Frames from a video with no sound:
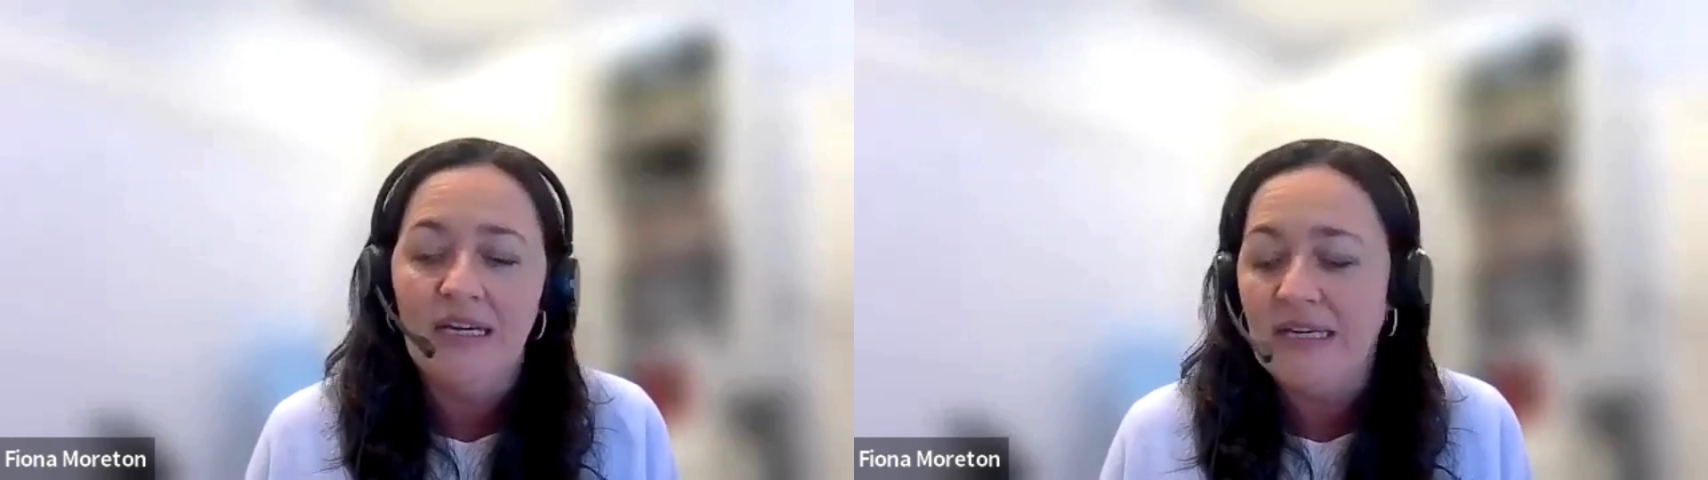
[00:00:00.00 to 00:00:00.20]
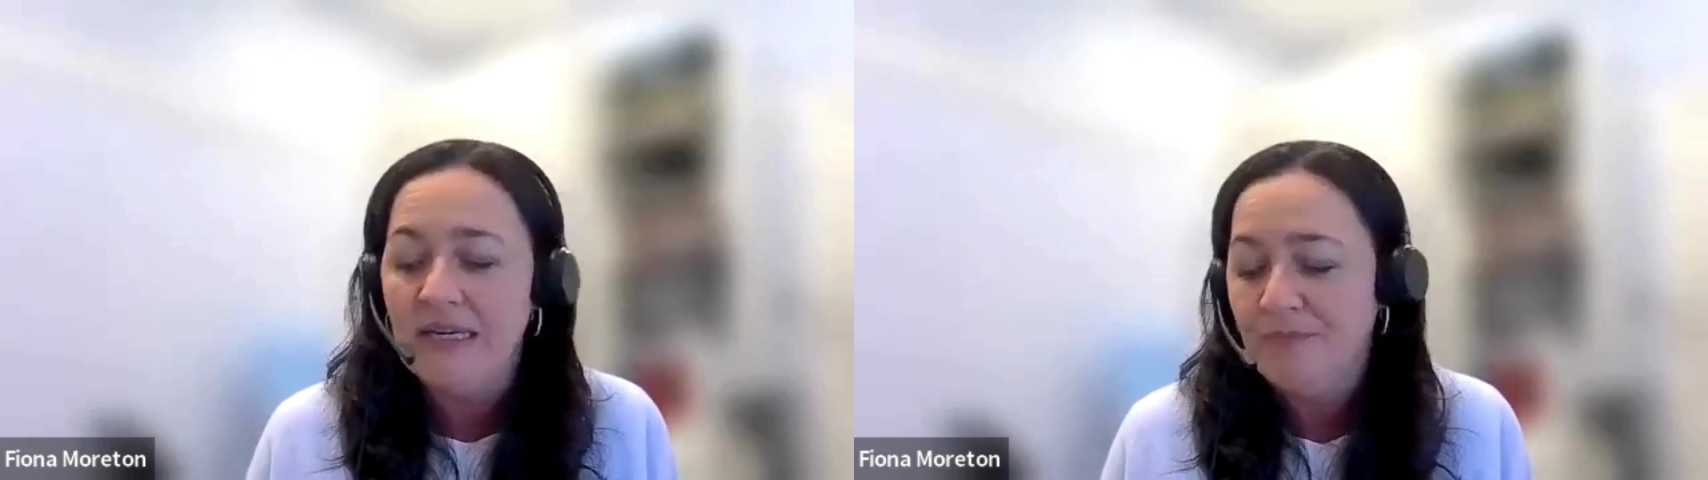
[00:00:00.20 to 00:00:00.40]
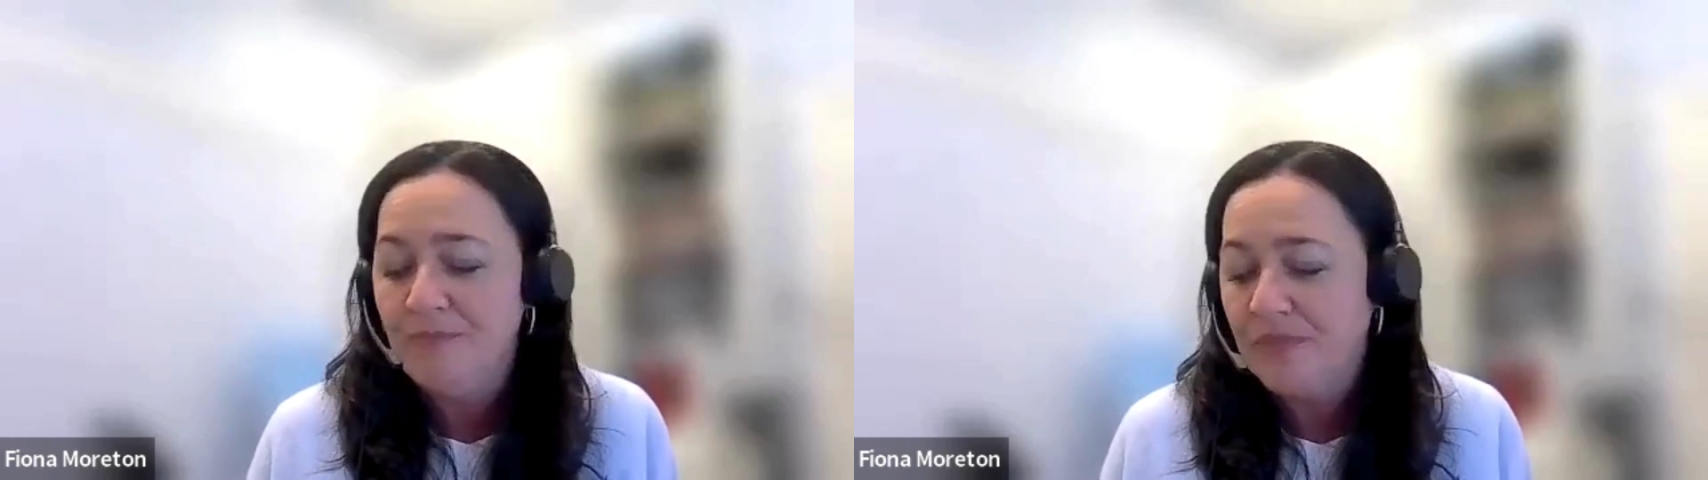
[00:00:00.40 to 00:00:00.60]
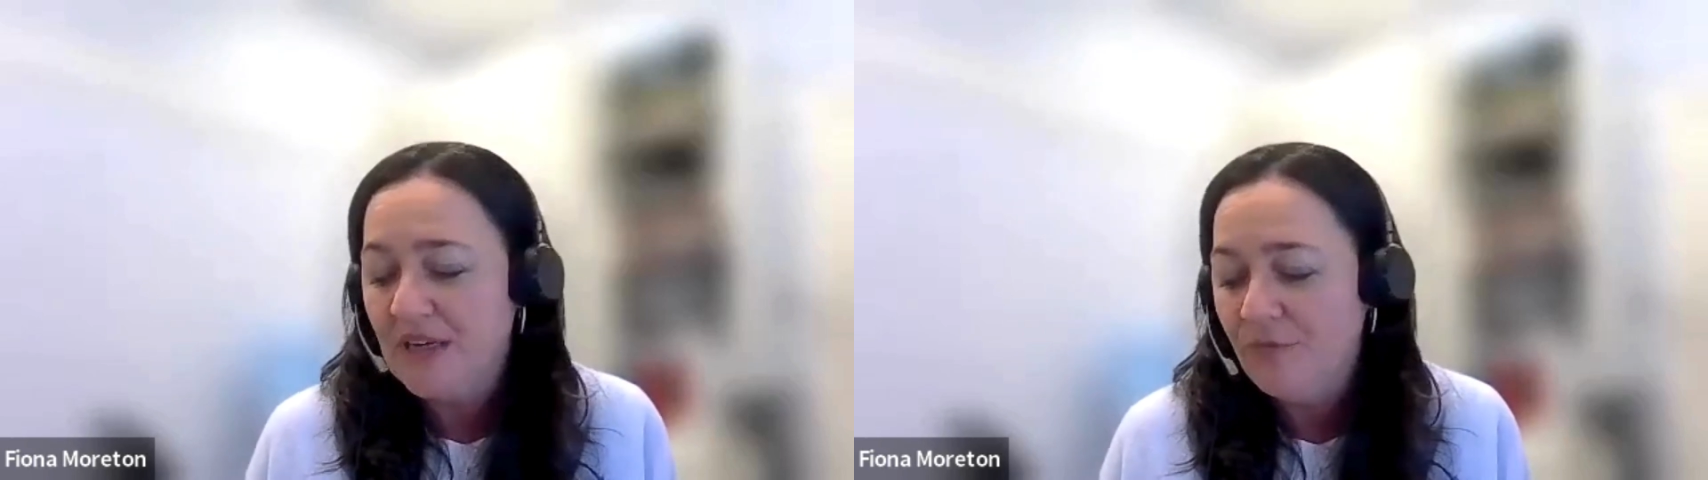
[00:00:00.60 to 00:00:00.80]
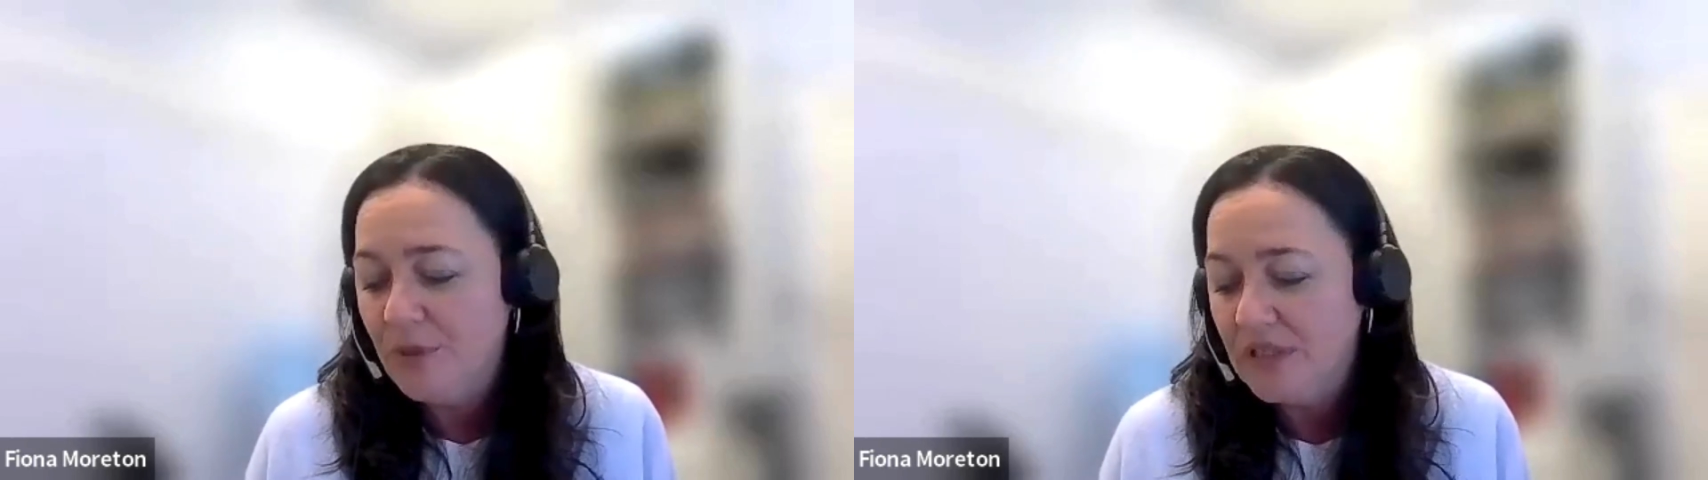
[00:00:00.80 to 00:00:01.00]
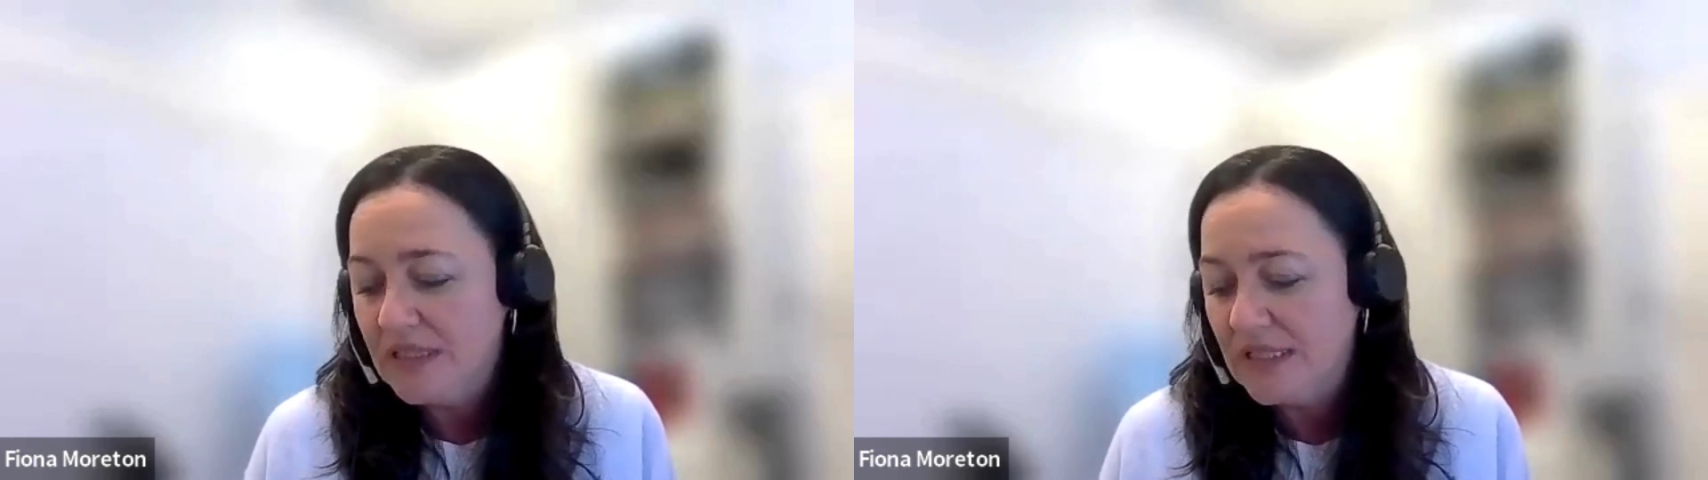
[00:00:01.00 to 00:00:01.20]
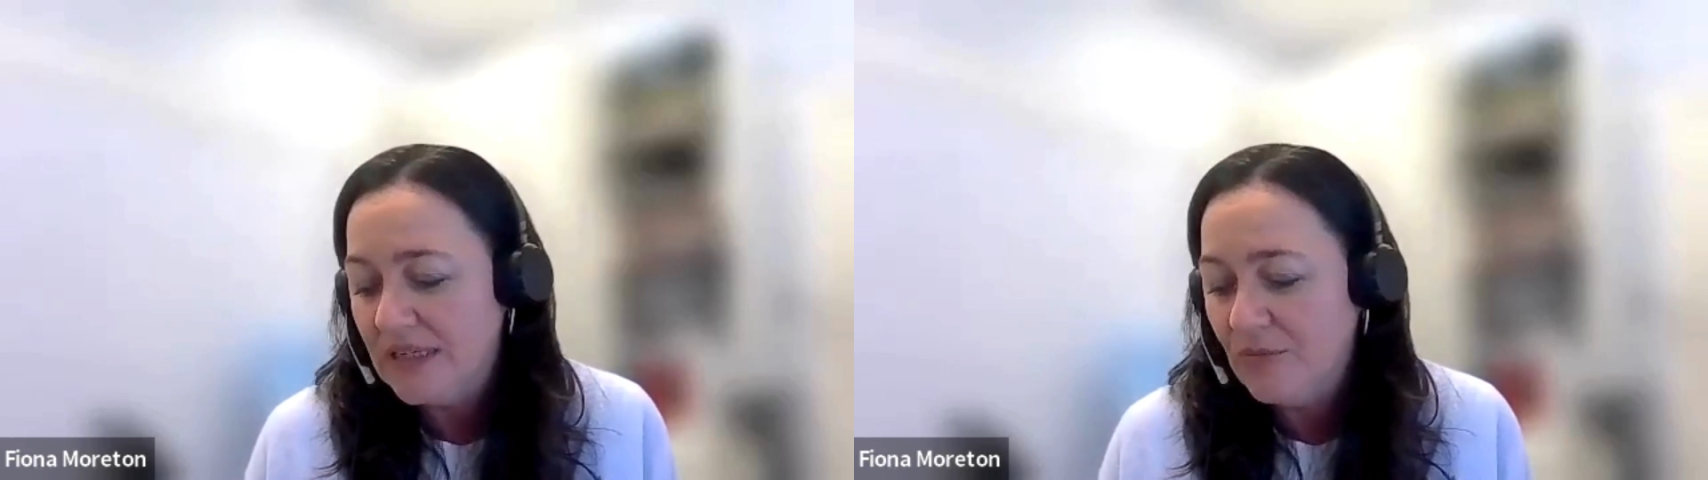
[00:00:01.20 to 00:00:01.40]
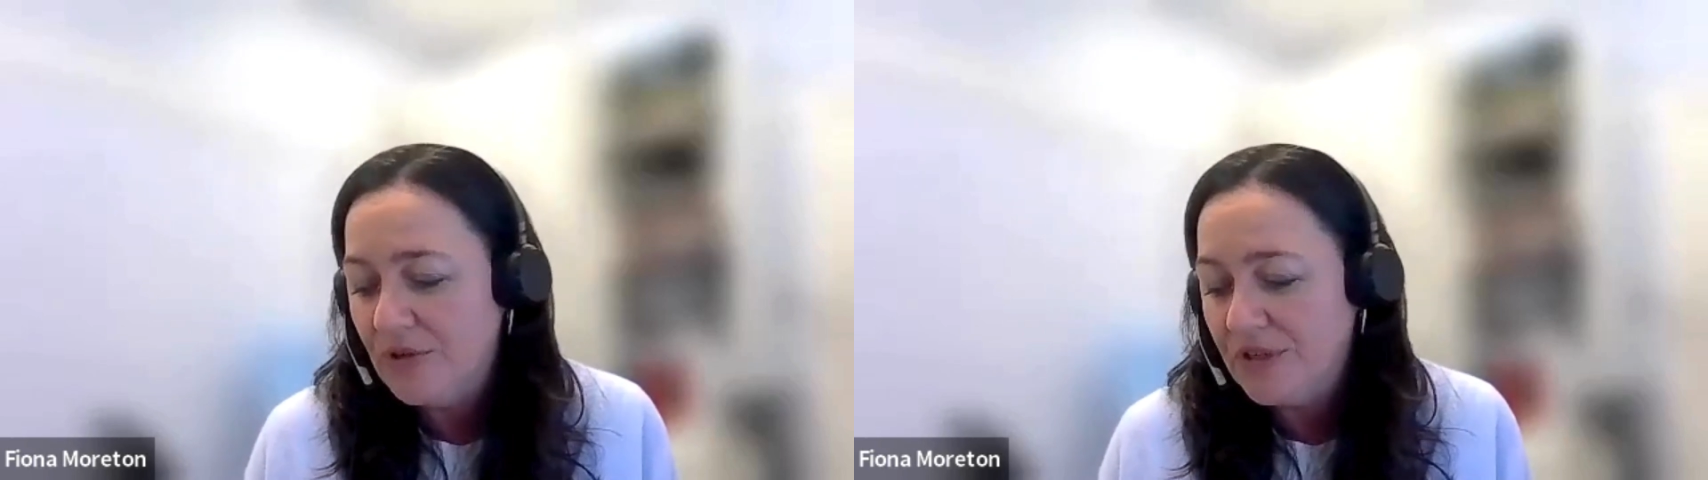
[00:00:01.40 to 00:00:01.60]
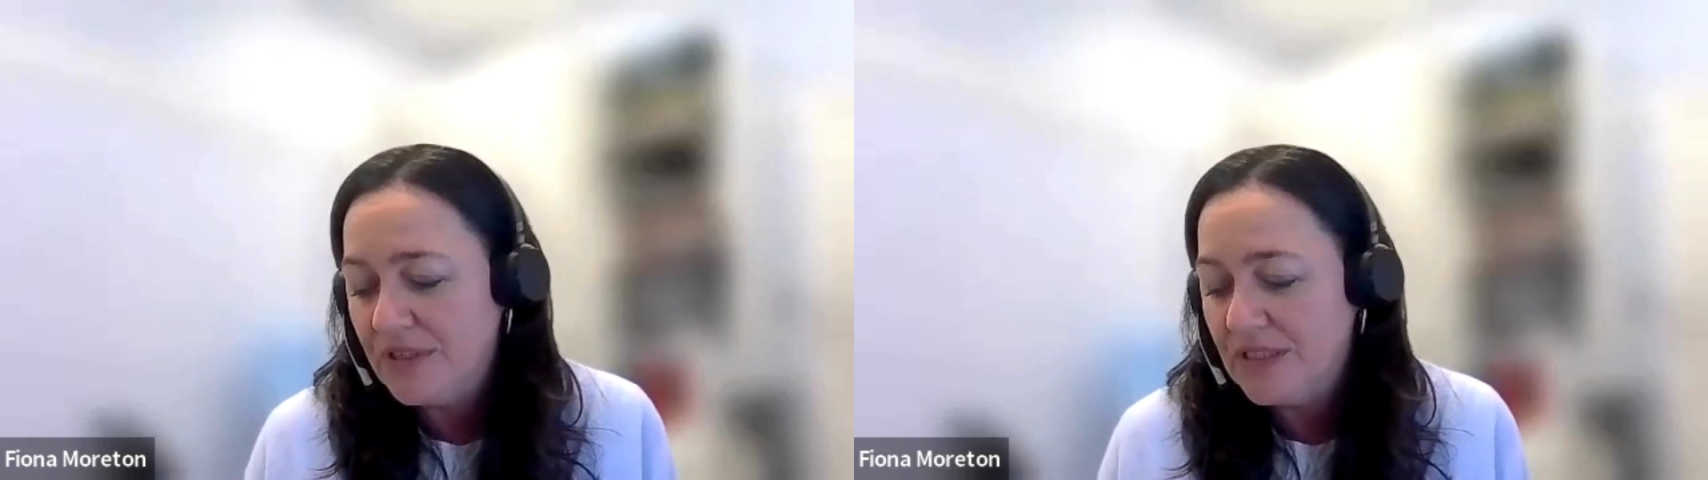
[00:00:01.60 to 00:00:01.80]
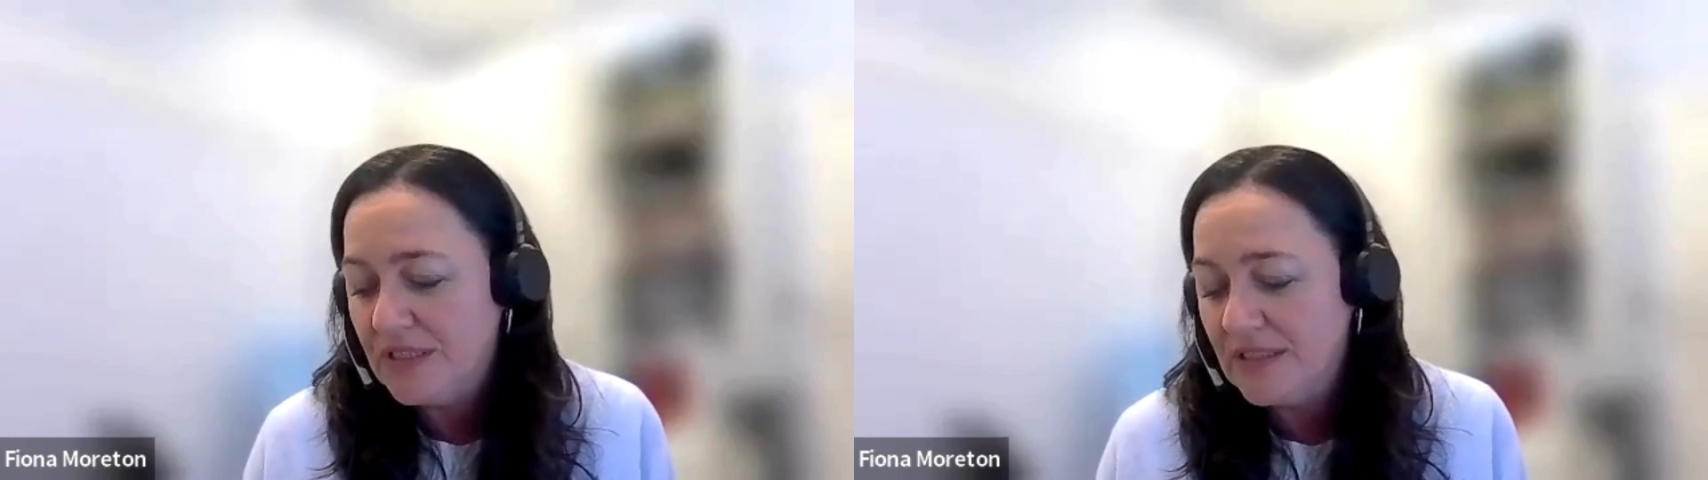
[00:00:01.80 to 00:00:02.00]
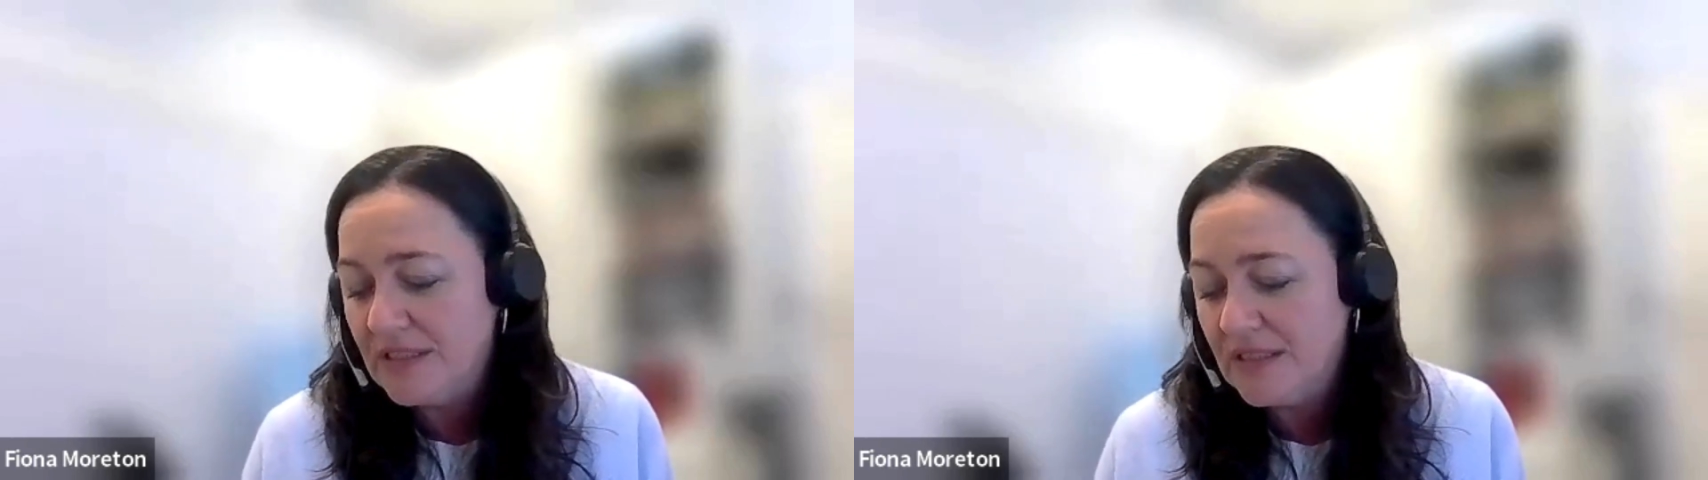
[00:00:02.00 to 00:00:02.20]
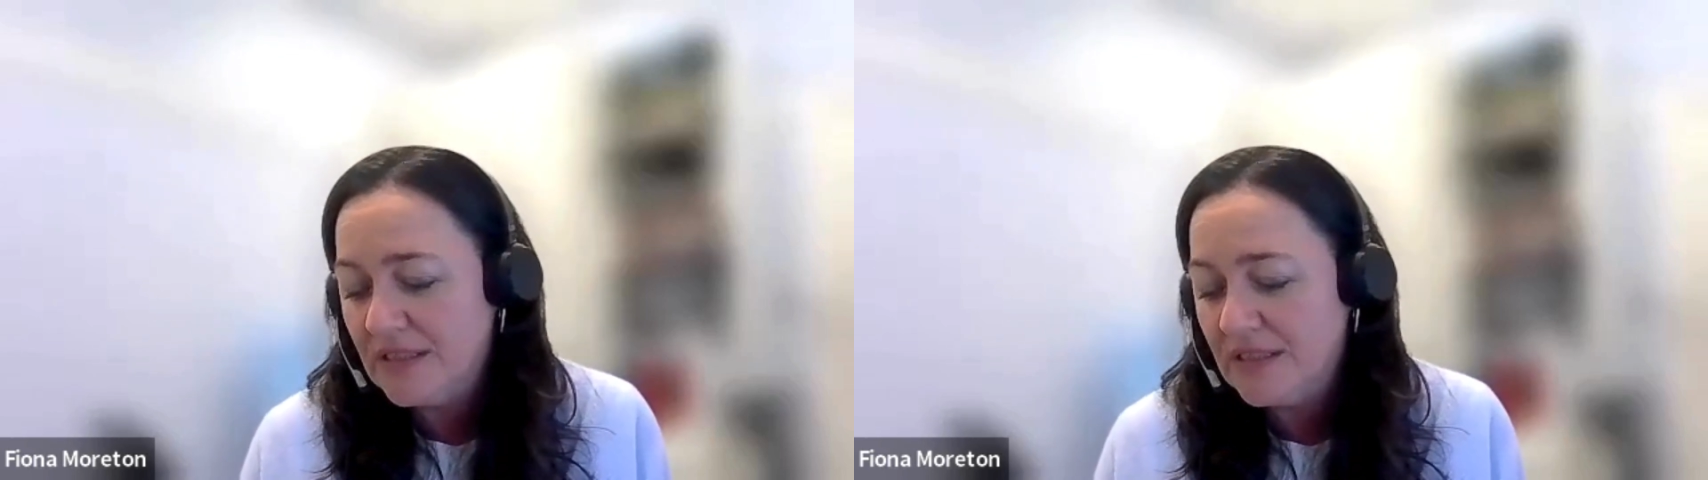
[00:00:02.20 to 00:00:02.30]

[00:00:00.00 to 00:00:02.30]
I've personally worked in